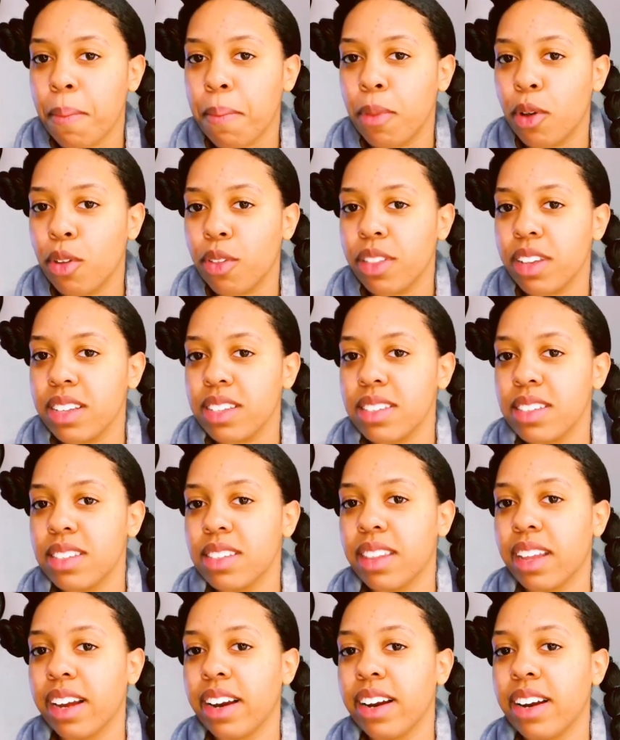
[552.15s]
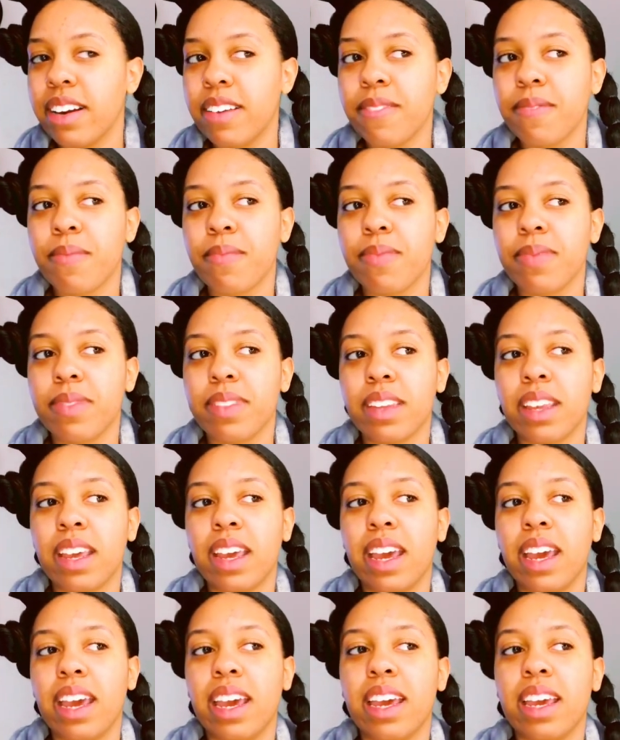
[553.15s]
pull this there,
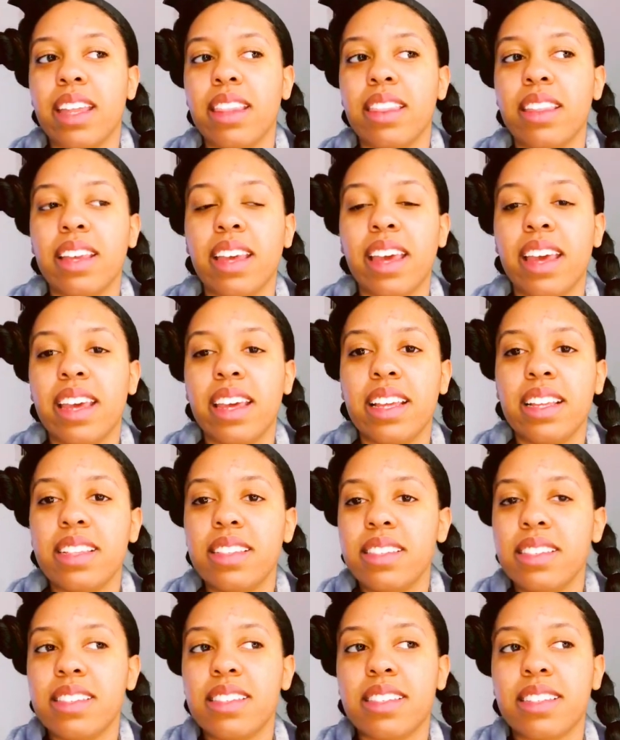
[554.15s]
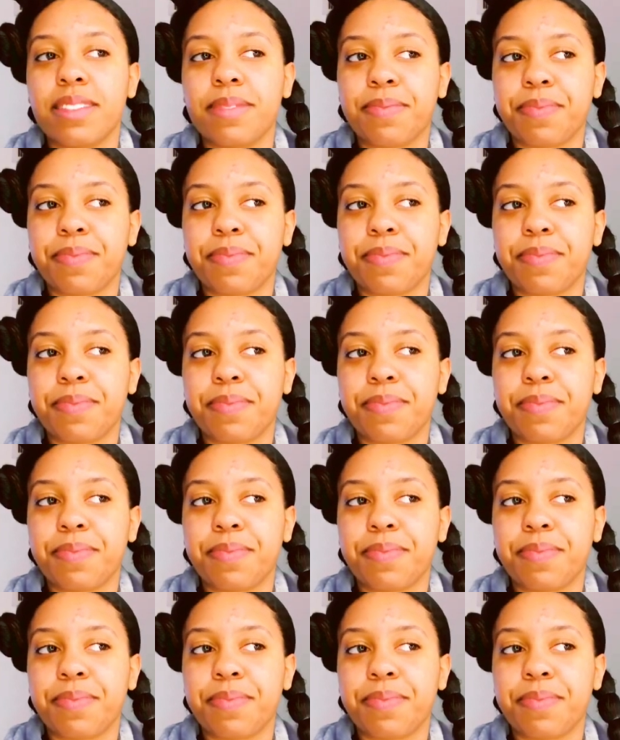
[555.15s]
and the ends,